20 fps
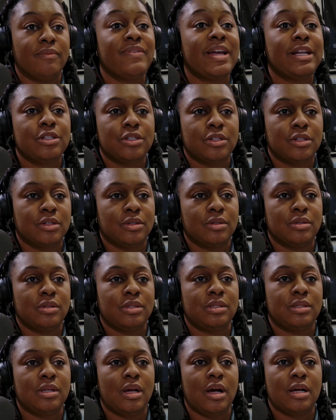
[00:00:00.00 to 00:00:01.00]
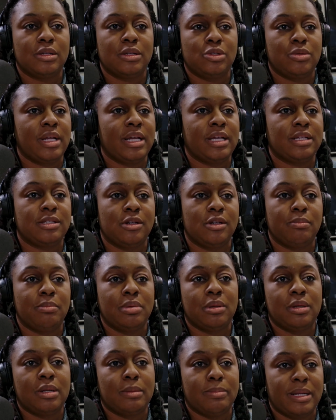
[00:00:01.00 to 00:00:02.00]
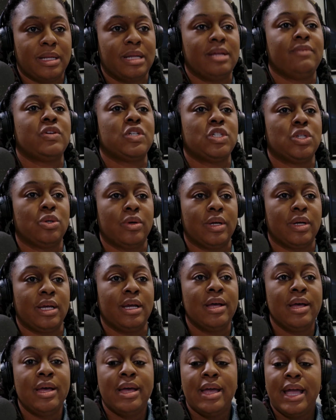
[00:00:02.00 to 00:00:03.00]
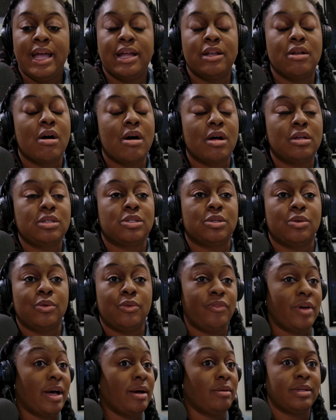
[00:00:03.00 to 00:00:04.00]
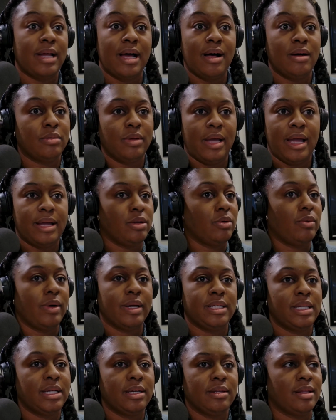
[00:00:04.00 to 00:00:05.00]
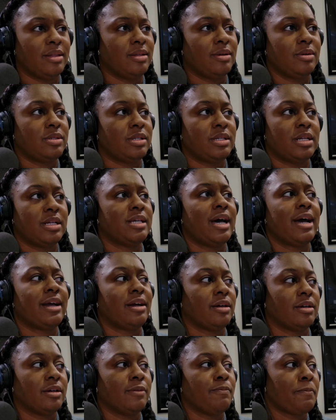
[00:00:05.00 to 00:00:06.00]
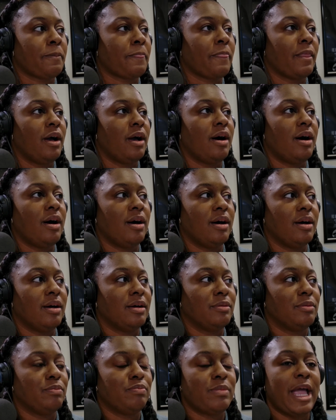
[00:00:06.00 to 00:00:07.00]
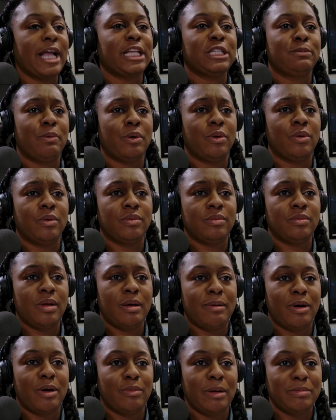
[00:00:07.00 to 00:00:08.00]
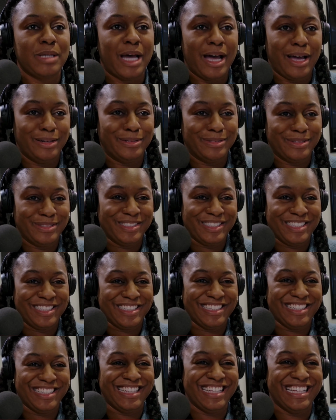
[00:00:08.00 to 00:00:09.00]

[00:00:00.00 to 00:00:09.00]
vendors so they can start building up on inventory, and also had no idea that there's an entire expo about reptiles.